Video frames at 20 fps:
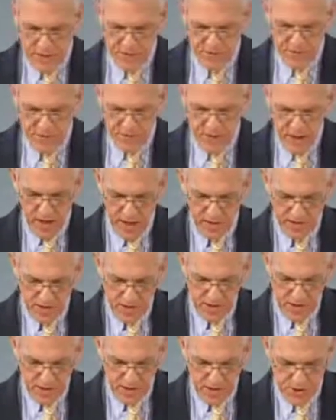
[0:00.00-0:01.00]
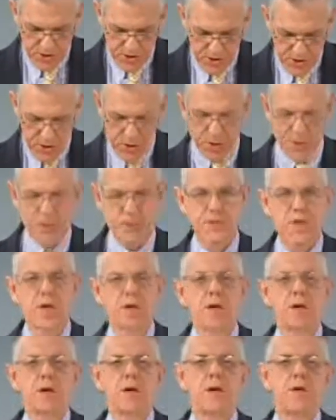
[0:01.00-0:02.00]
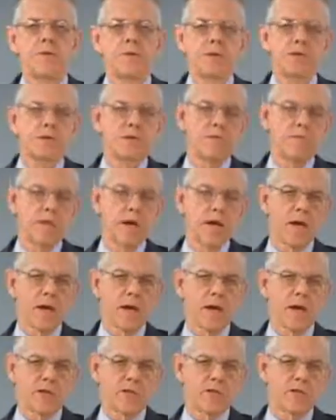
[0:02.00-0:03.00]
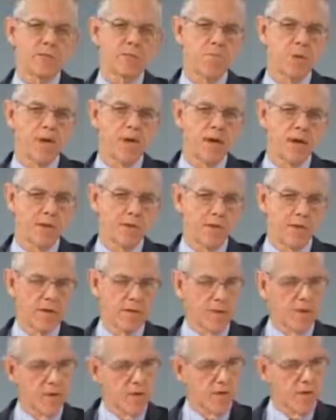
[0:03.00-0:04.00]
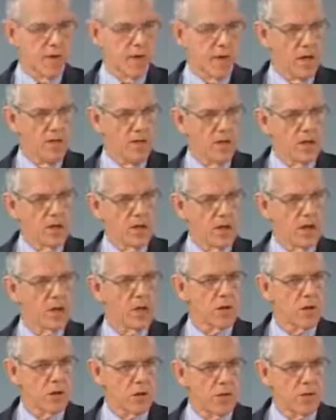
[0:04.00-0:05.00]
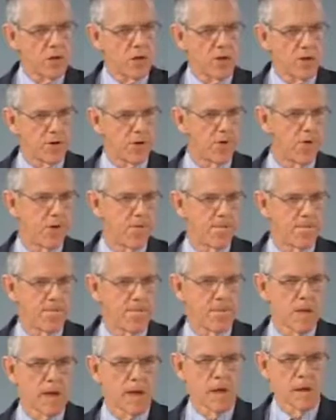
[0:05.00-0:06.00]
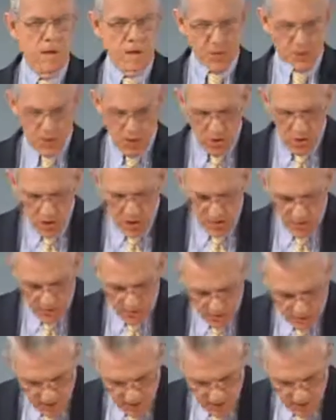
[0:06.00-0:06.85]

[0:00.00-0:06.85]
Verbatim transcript: five or six years, this debate has split into the evangelical community. So, on the, in the